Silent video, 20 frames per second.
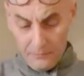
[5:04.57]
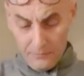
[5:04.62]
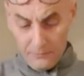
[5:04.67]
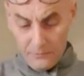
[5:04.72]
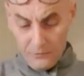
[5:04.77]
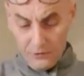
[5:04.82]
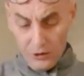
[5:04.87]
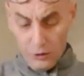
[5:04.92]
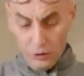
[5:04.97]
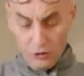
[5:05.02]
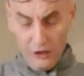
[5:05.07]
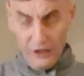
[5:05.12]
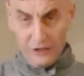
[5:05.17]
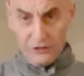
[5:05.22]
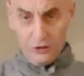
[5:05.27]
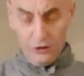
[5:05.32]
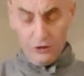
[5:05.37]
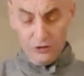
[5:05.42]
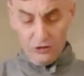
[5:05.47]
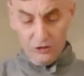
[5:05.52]
Usually I
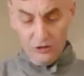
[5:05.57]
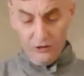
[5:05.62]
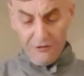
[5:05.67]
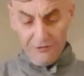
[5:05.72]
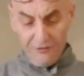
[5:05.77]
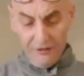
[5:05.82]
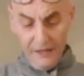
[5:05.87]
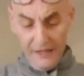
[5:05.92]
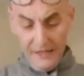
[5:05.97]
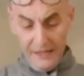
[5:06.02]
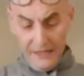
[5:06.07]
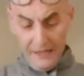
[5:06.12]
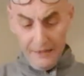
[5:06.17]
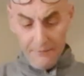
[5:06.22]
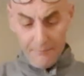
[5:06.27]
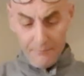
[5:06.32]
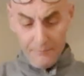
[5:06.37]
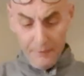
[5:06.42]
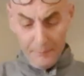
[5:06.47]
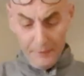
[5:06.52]
turn stuff
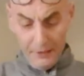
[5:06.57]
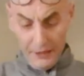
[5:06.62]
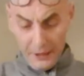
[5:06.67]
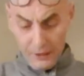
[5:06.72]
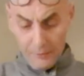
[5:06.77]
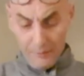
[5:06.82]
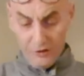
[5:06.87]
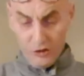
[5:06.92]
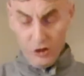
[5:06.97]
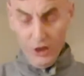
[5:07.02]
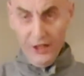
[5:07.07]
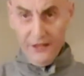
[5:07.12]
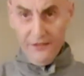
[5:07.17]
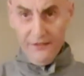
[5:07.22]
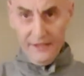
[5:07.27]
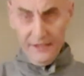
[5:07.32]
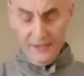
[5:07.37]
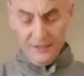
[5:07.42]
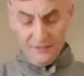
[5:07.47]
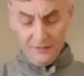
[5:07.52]
a little bit drier
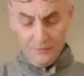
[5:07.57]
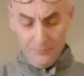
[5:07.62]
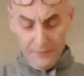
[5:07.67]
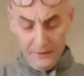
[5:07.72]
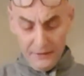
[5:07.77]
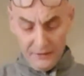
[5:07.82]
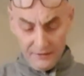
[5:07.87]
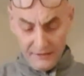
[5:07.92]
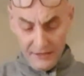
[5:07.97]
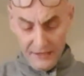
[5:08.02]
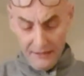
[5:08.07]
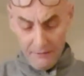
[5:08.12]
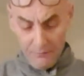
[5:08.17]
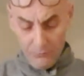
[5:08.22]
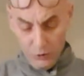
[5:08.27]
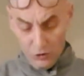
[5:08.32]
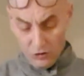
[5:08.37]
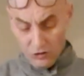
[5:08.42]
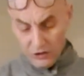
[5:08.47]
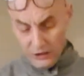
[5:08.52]
than that, but
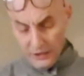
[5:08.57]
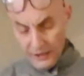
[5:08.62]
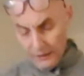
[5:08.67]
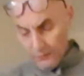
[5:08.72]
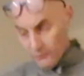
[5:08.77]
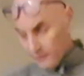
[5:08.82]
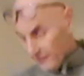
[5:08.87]
we'll see how we